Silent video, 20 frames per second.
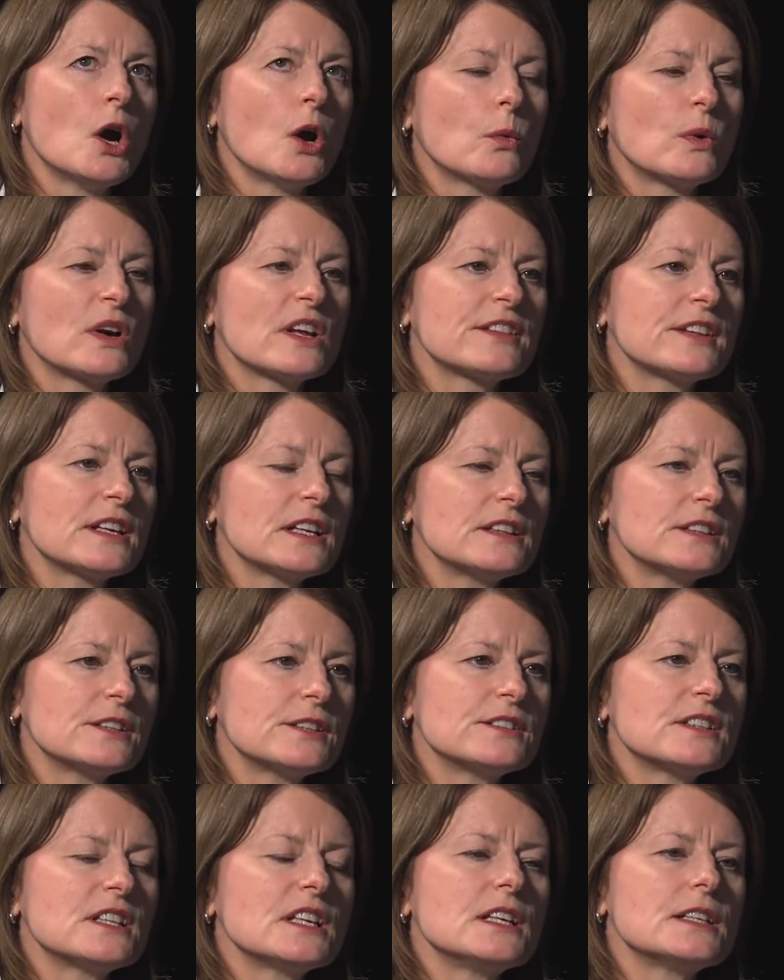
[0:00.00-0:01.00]
Well, I think
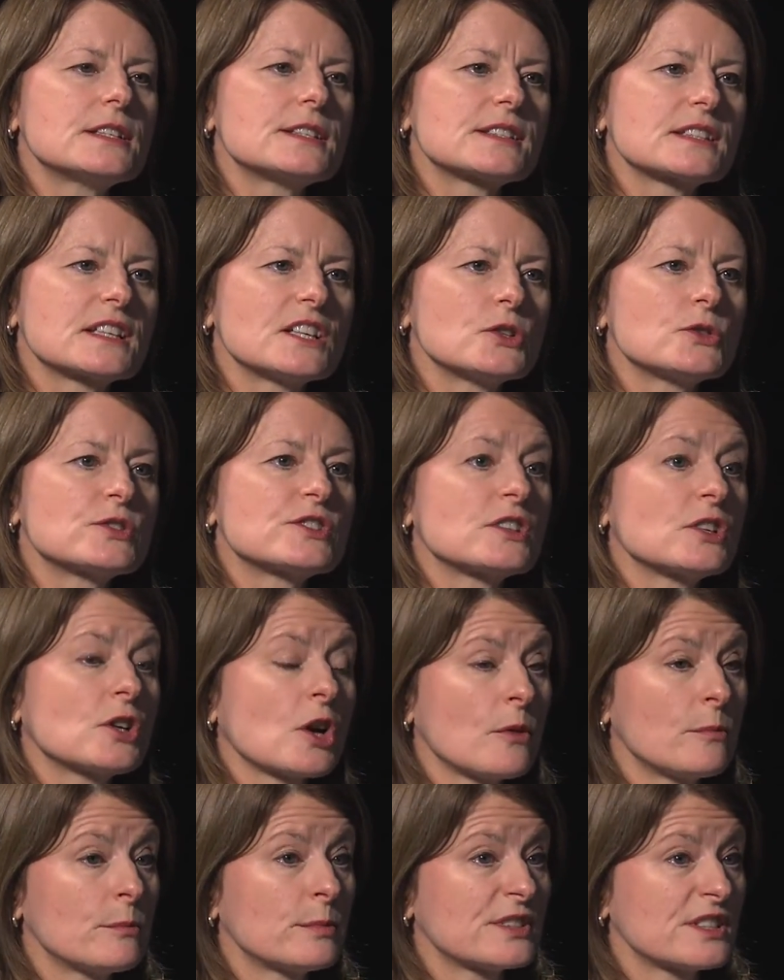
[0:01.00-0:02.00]
that the skills and
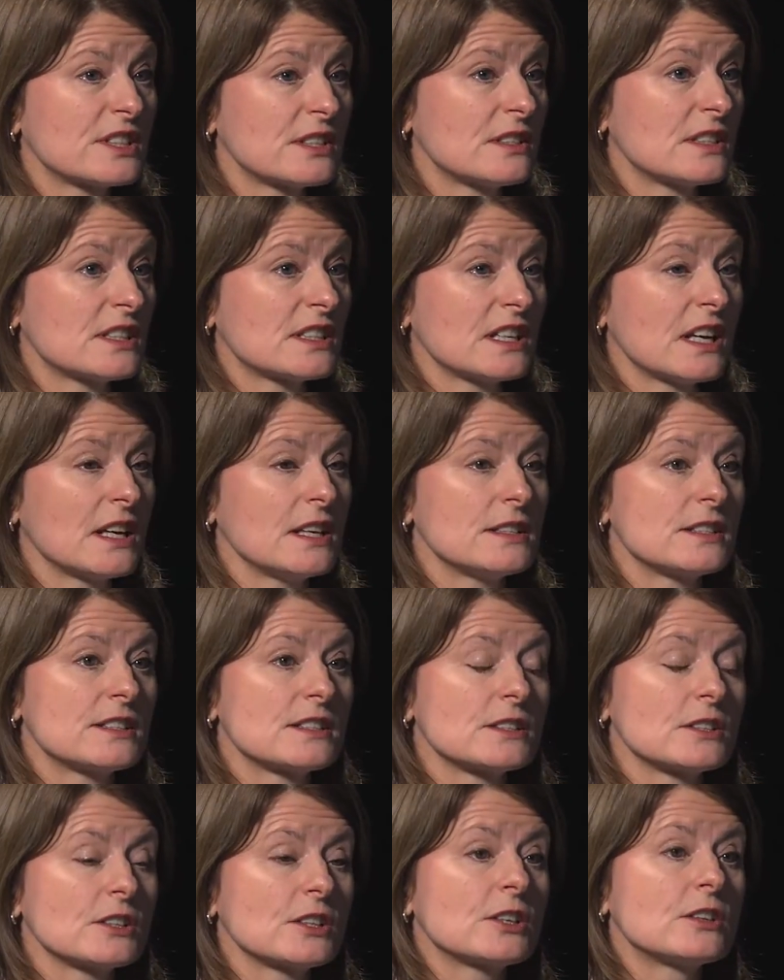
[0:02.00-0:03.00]

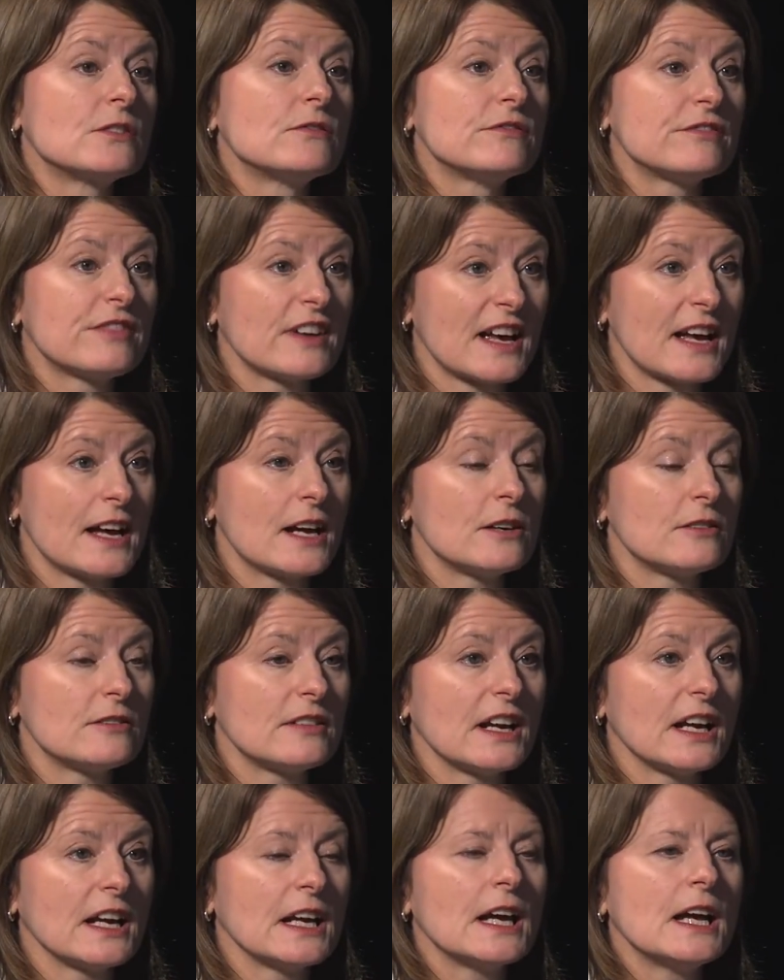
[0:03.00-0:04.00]
competencies can
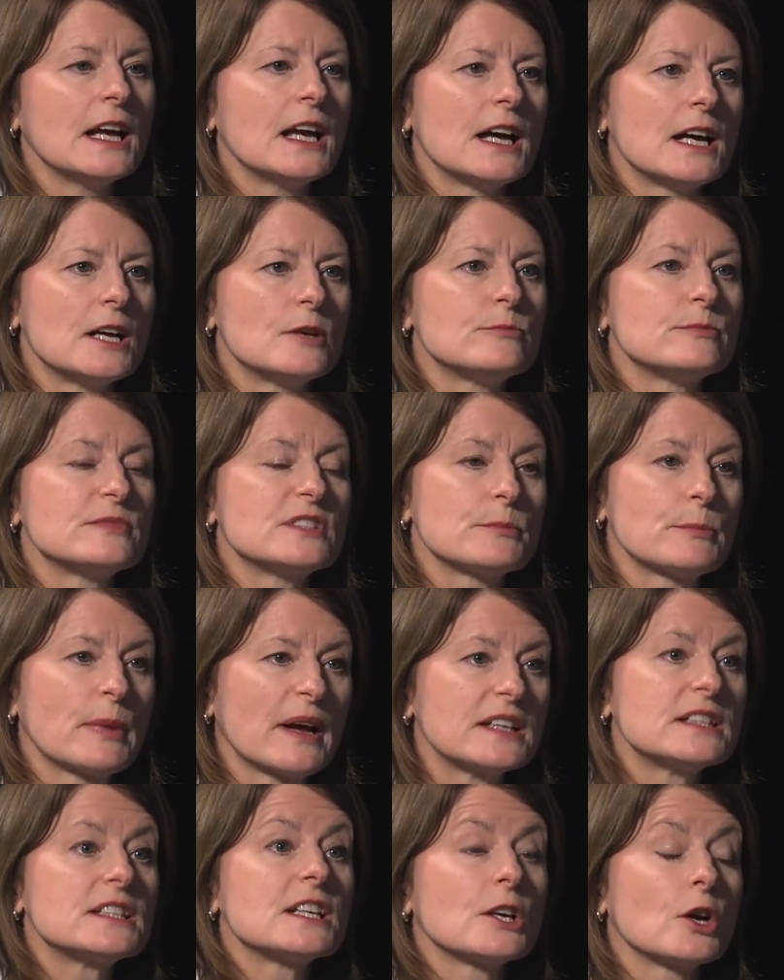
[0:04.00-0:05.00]
vary
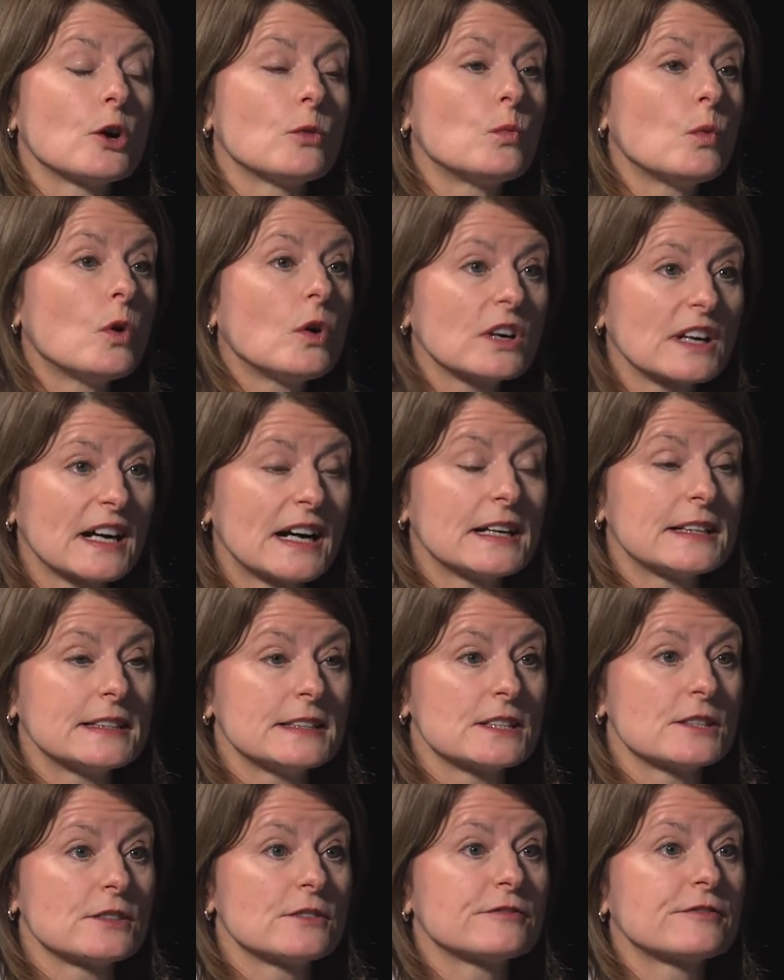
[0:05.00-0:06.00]
depending on what
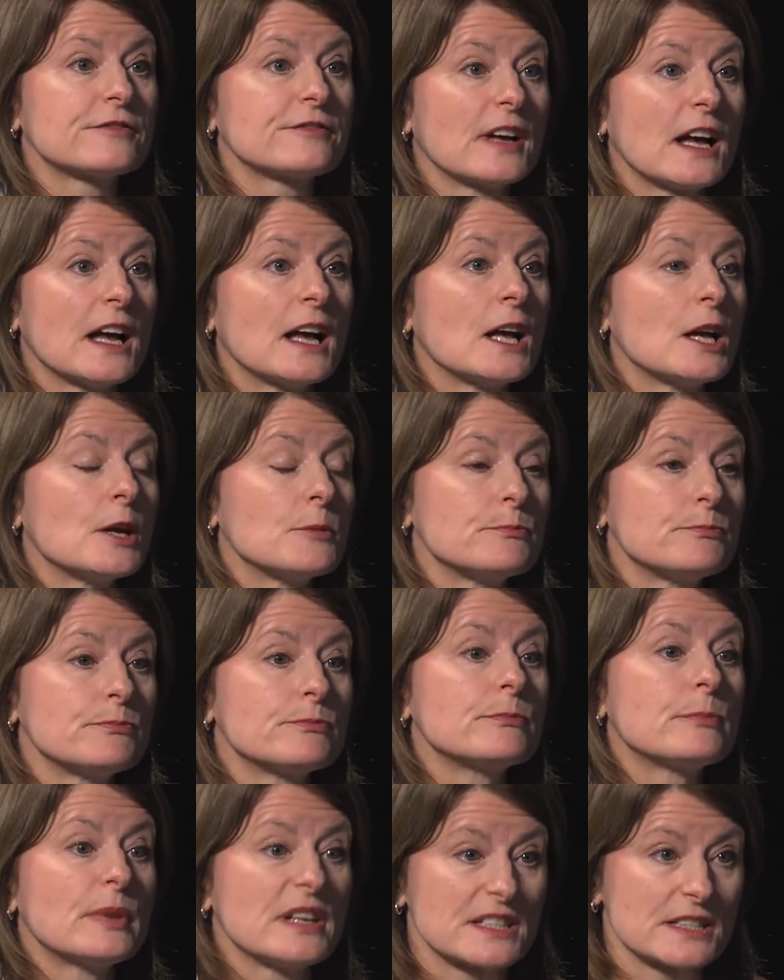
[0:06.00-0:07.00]
kind of
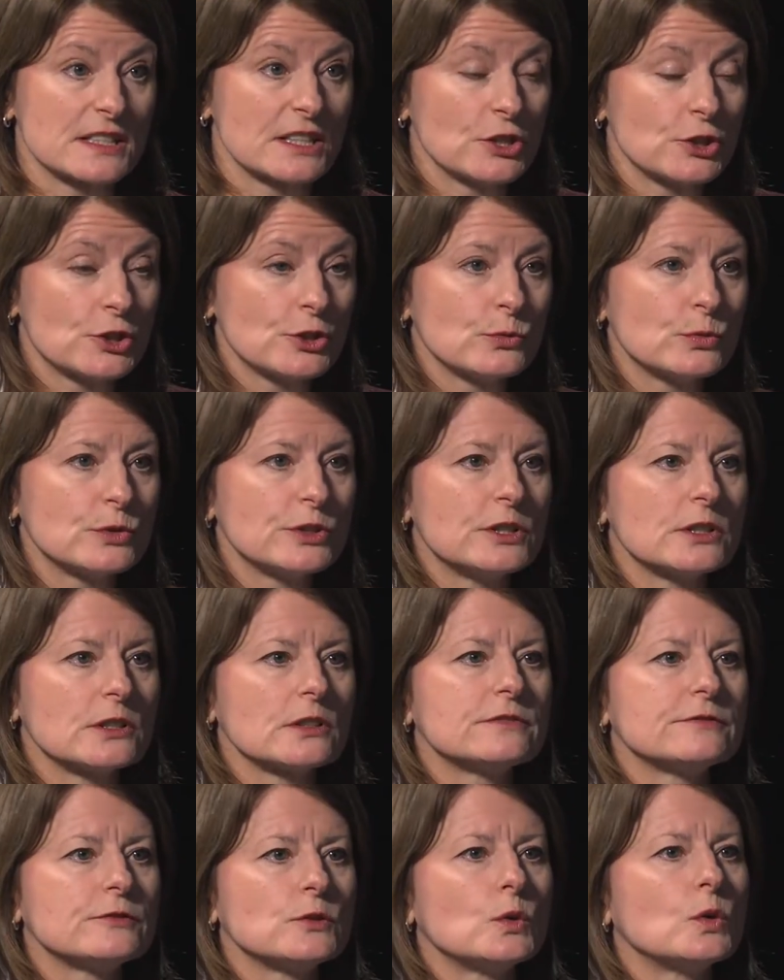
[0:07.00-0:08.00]
business you work
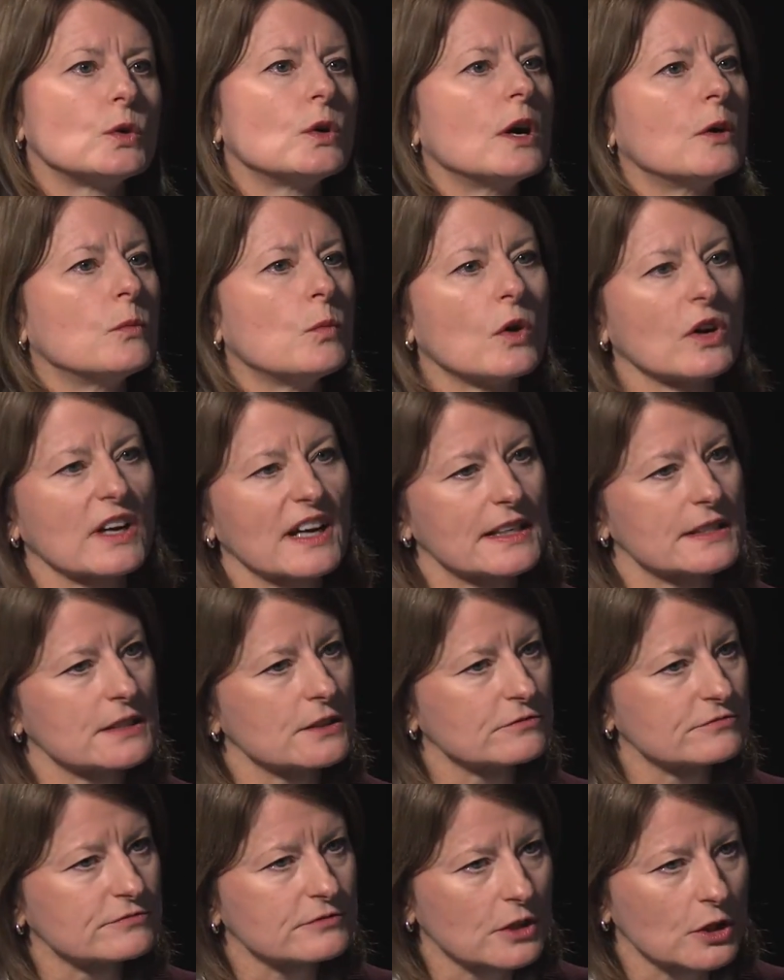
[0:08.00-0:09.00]
for and what kind
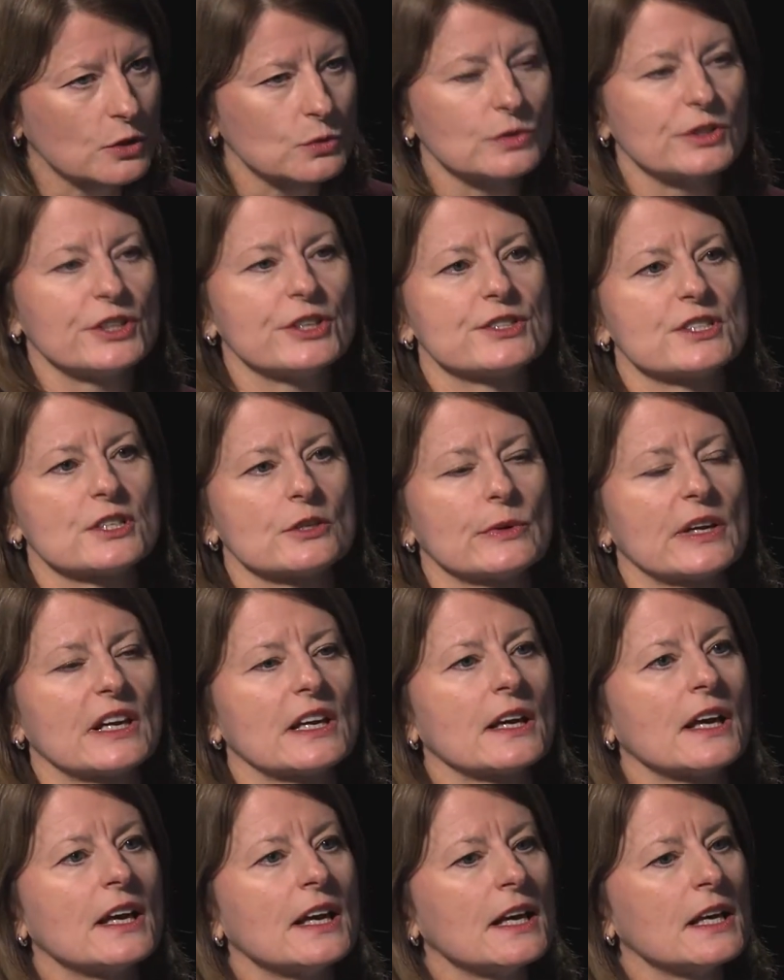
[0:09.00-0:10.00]
of role you're
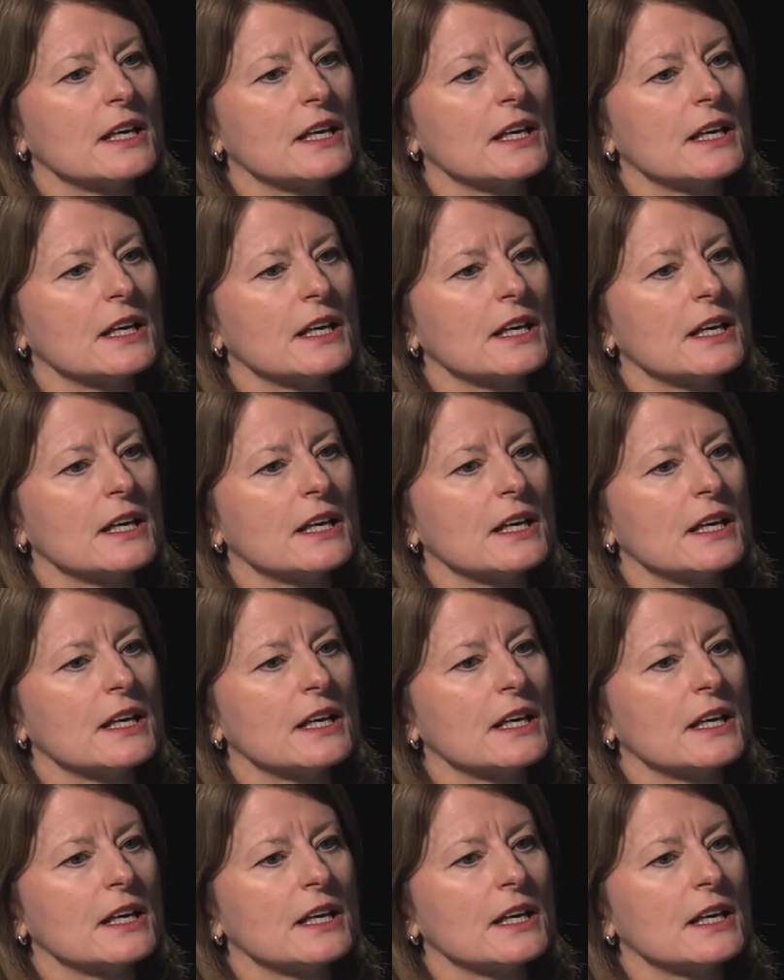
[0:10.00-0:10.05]
doing.